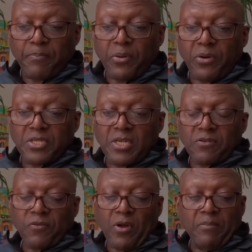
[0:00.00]
Purchase
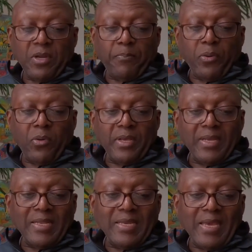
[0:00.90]
from
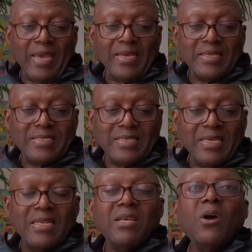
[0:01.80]
Napoleon in
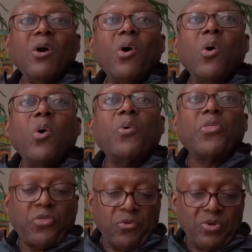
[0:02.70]

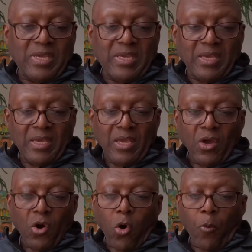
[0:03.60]
1803
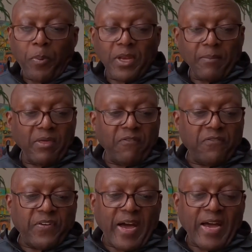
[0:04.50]
opened up the
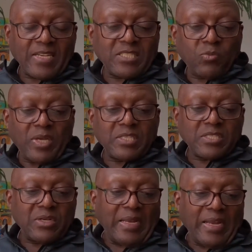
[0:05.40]
vast
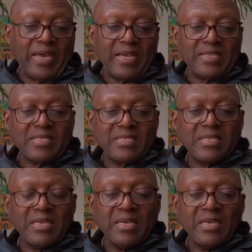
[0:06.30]
western lands.